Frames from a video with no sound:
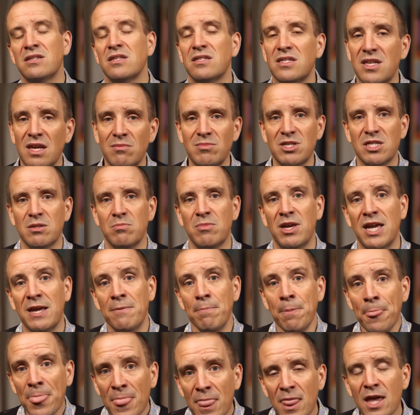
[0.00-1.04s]
It seems to me
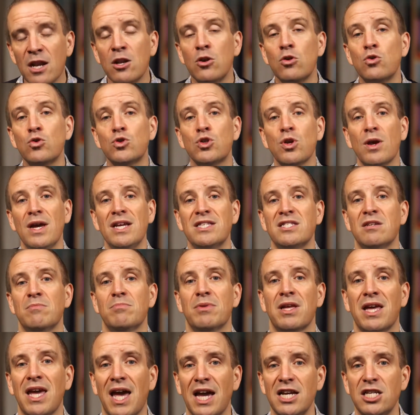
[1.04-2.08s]
that it also has
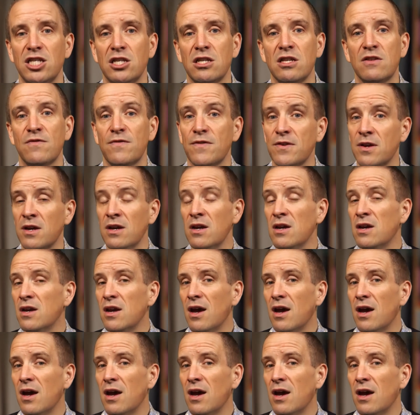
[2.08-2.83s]
implications for,